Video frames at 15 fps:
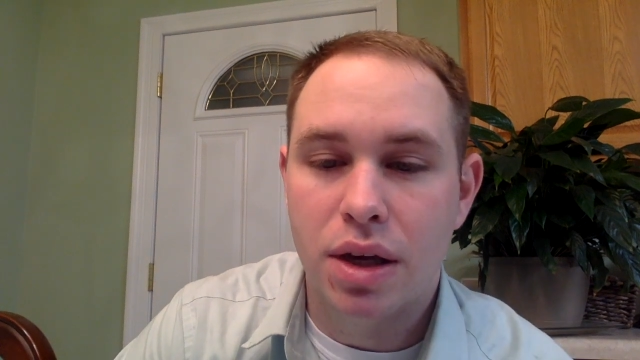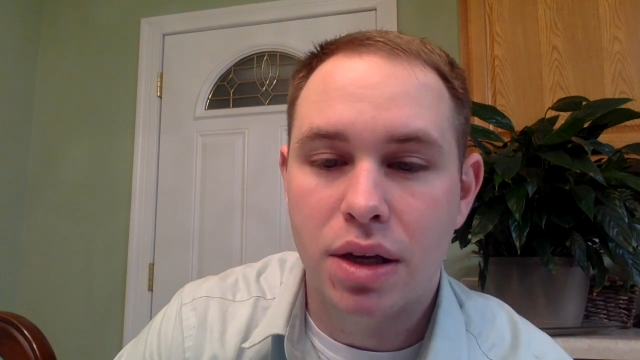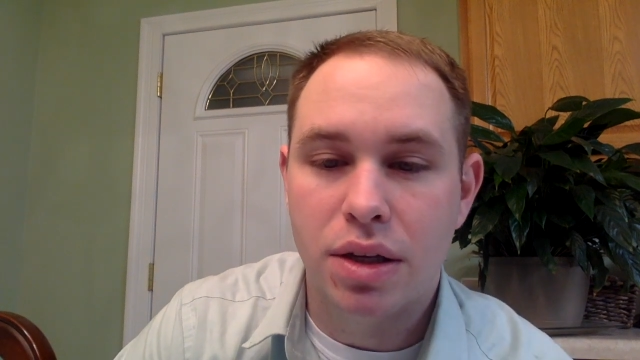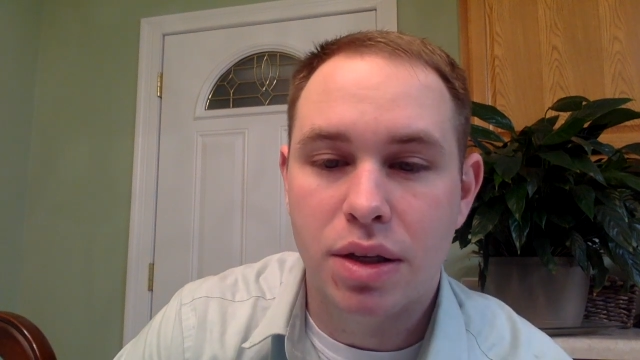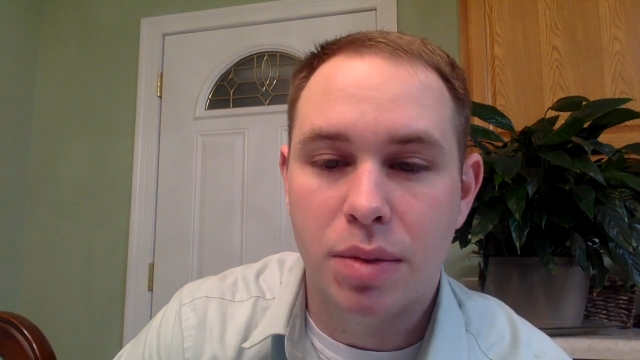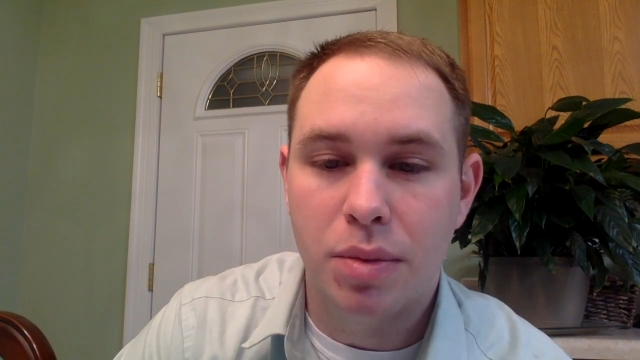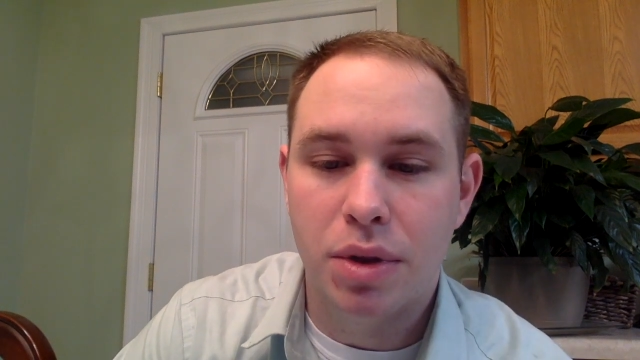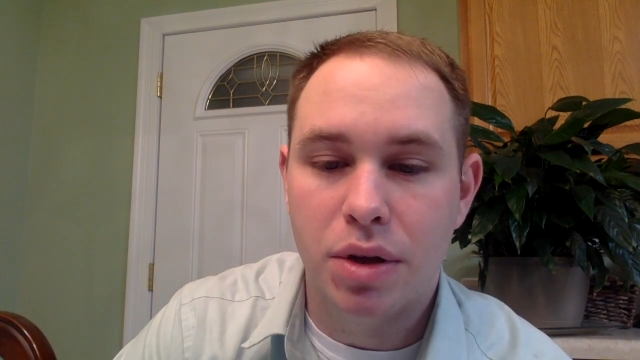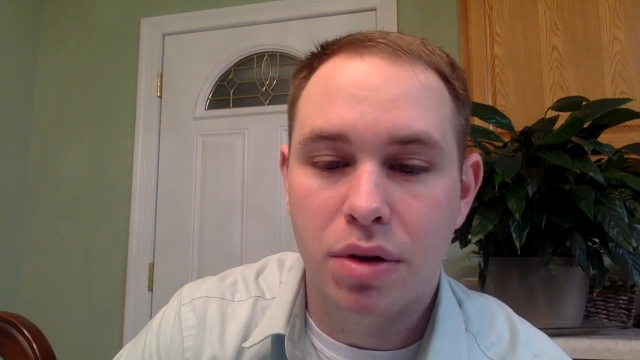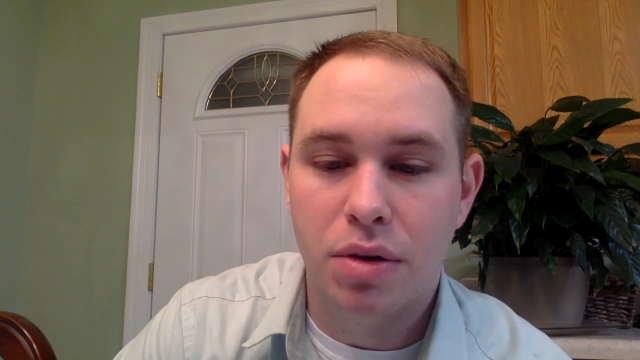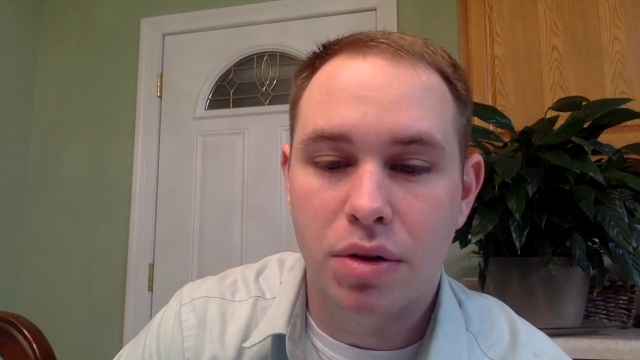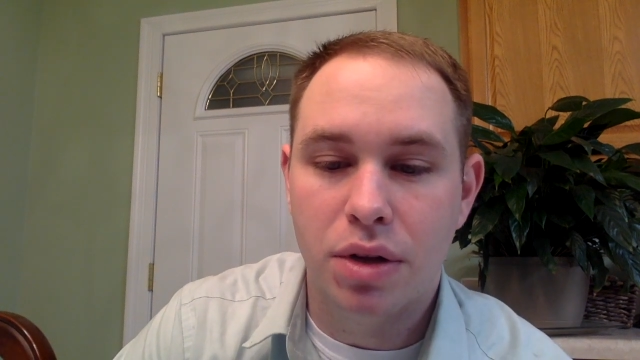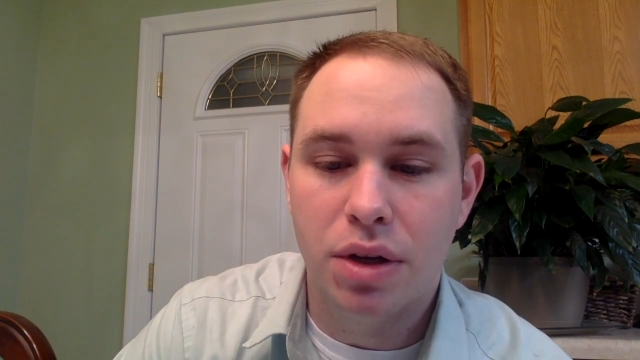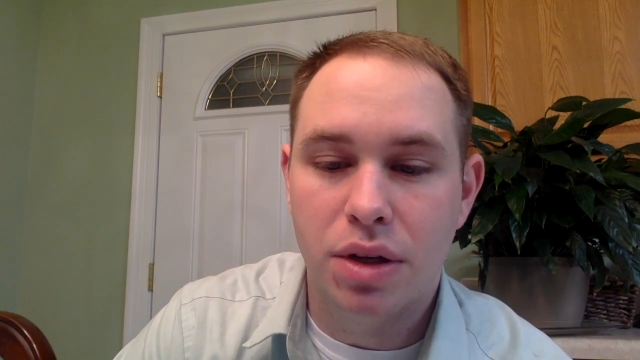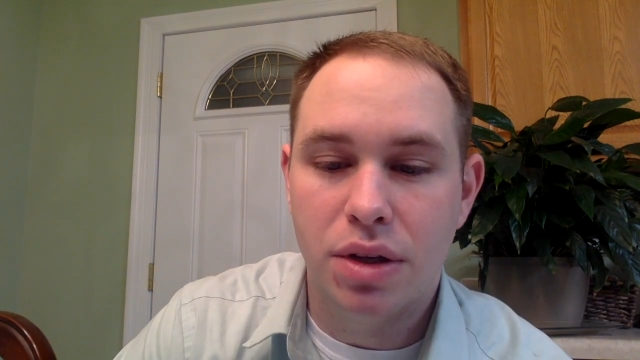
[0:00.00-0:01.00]
some of the
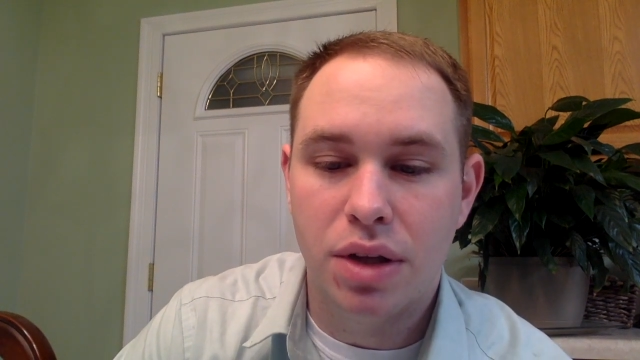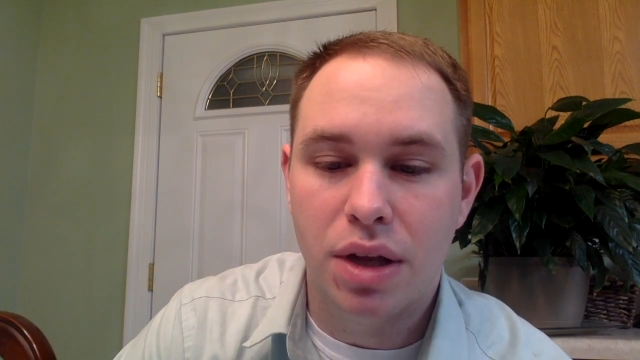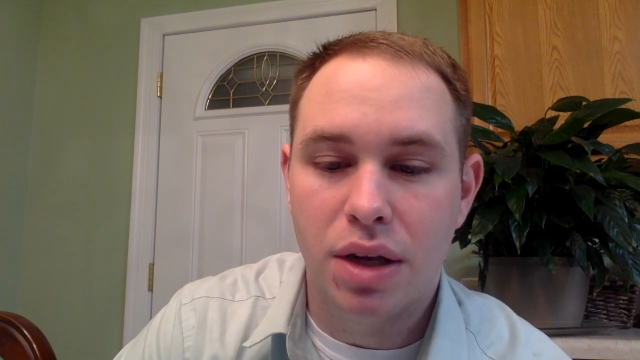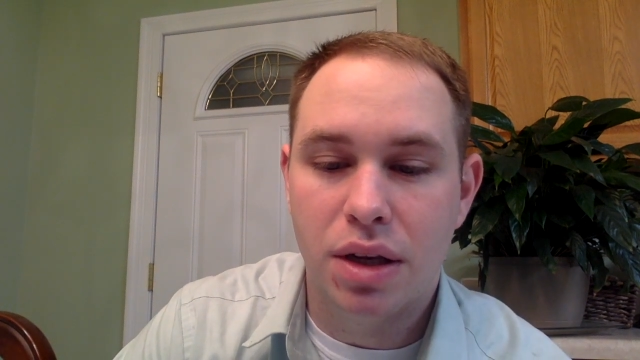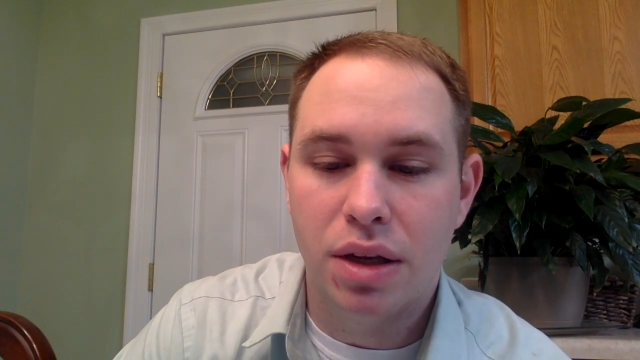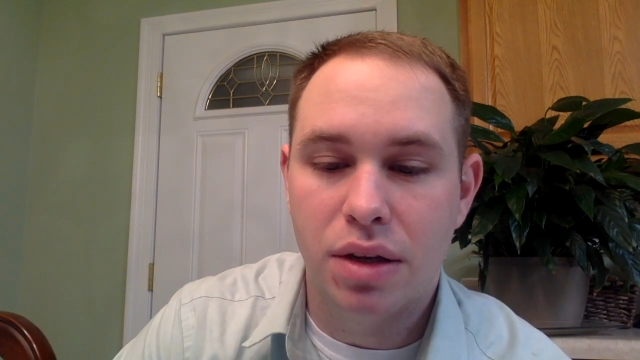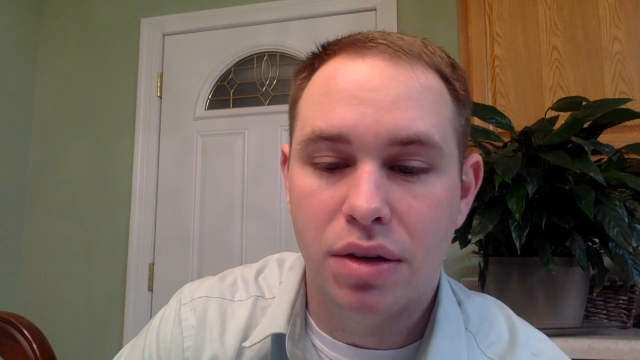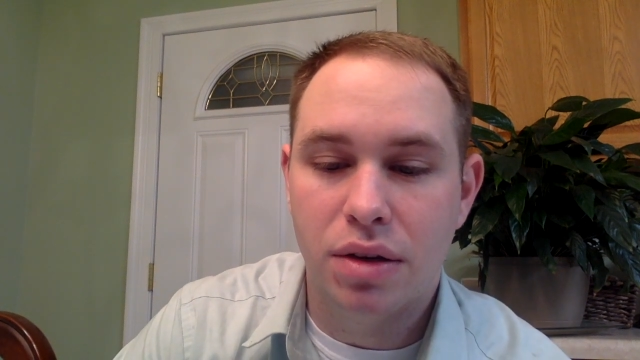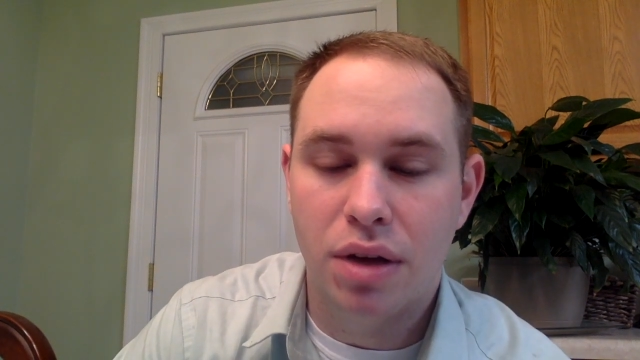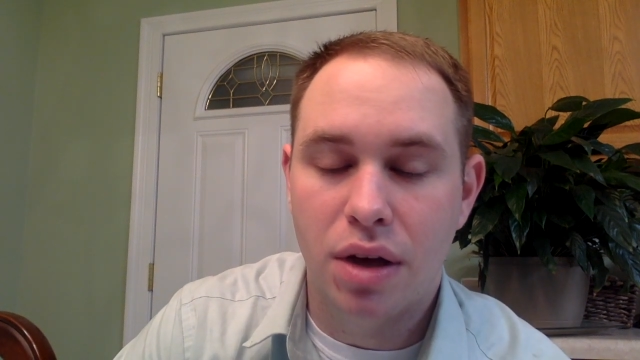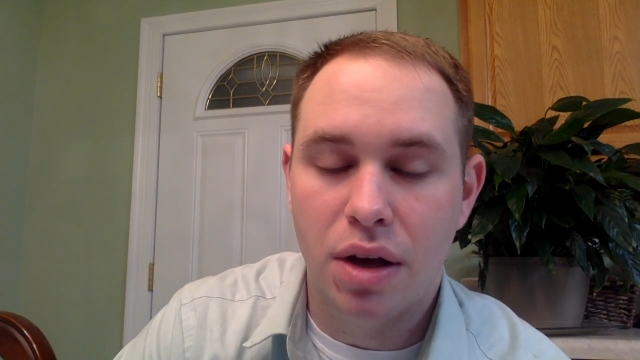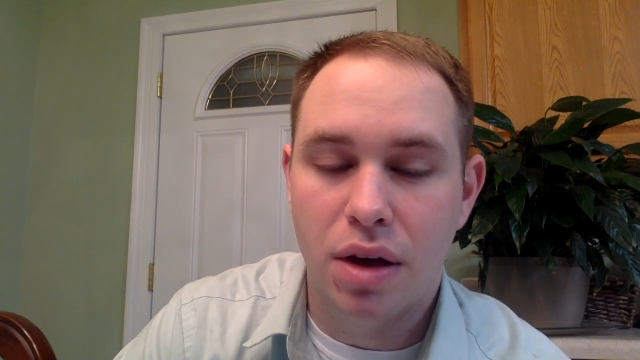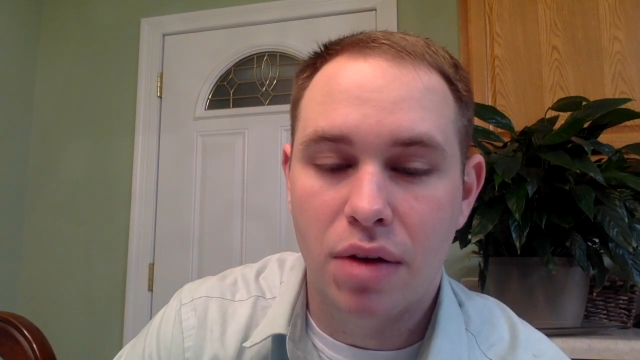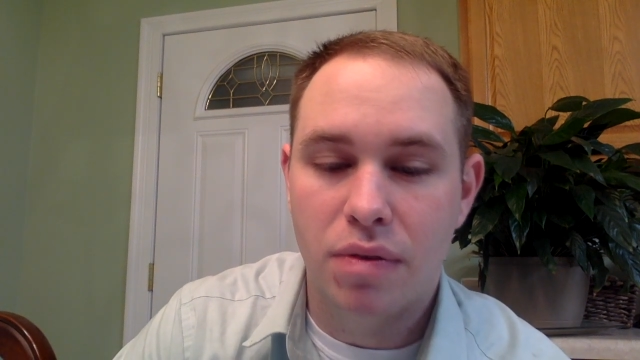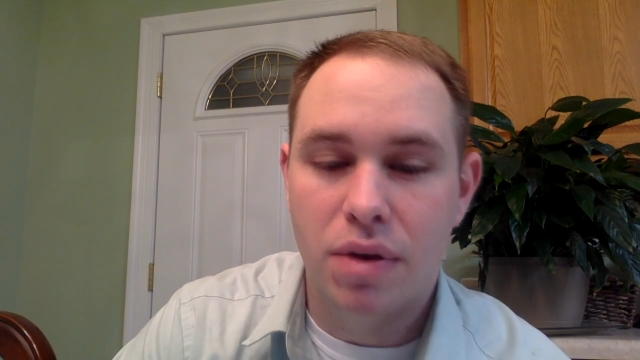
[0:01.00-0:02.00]
early descendants
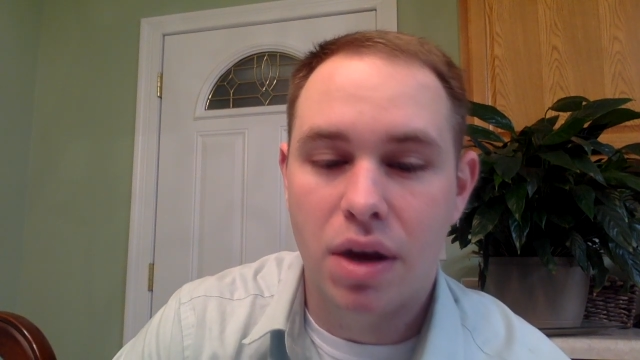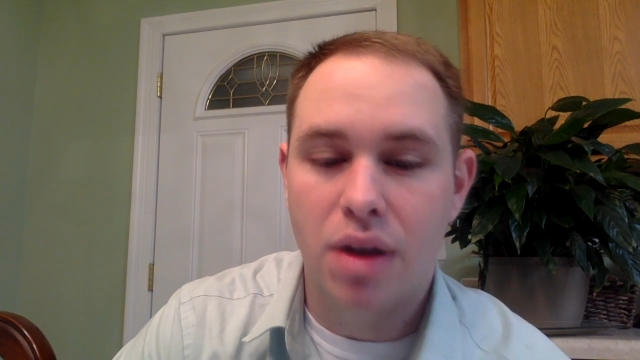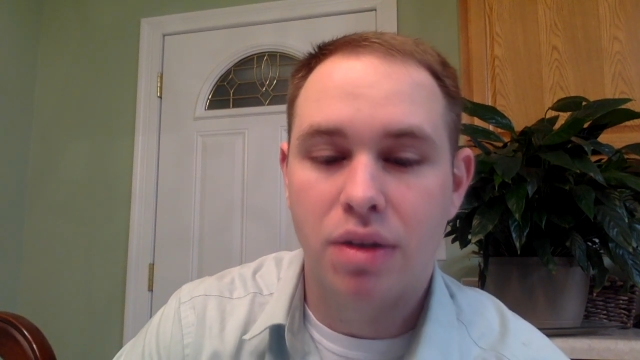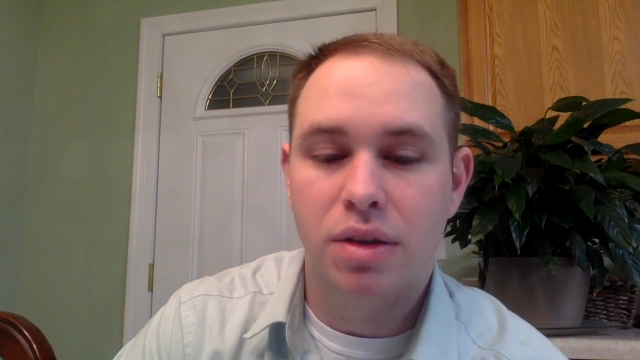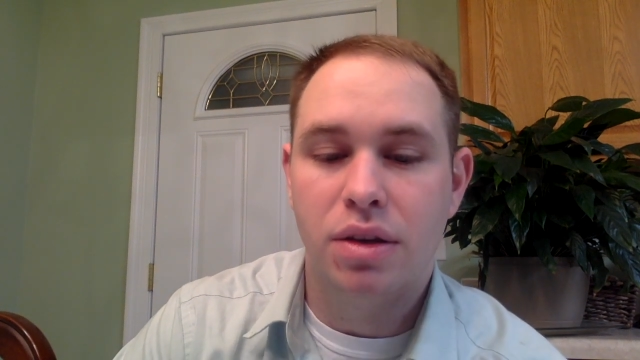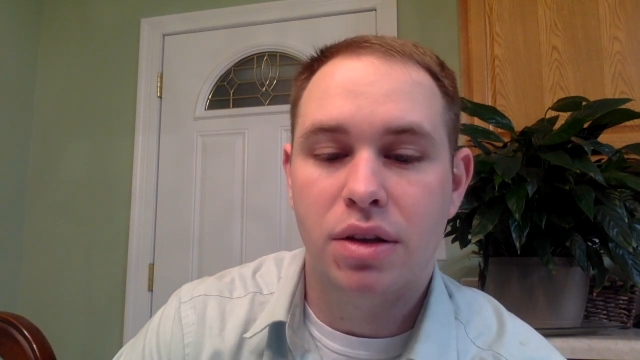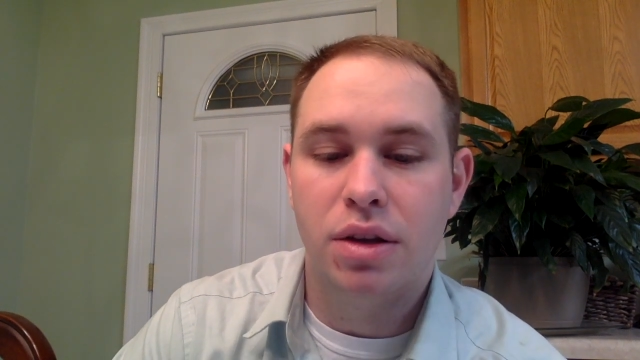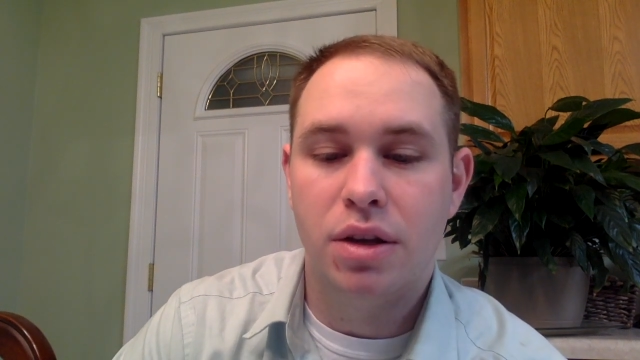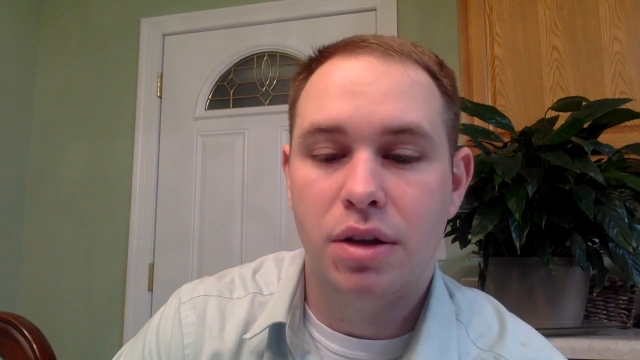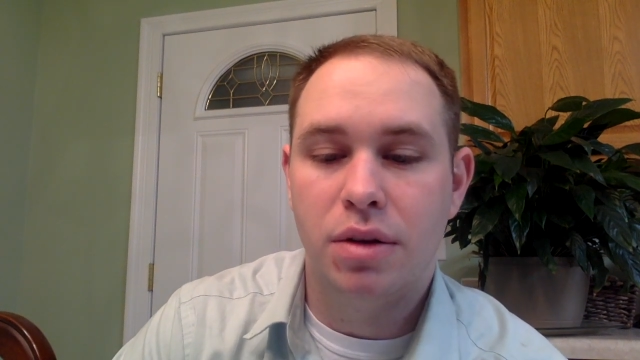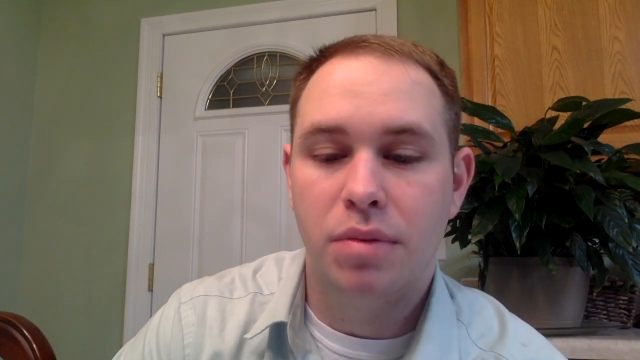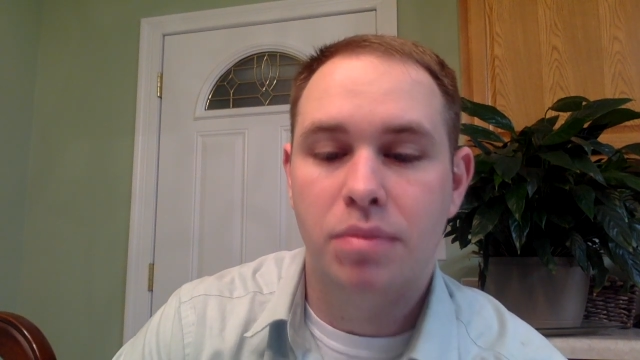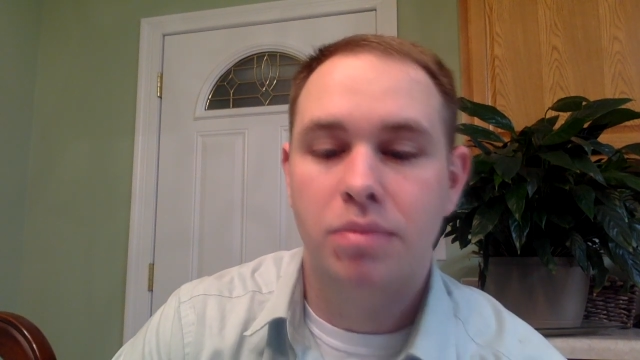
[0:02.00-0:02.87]
of Constantine.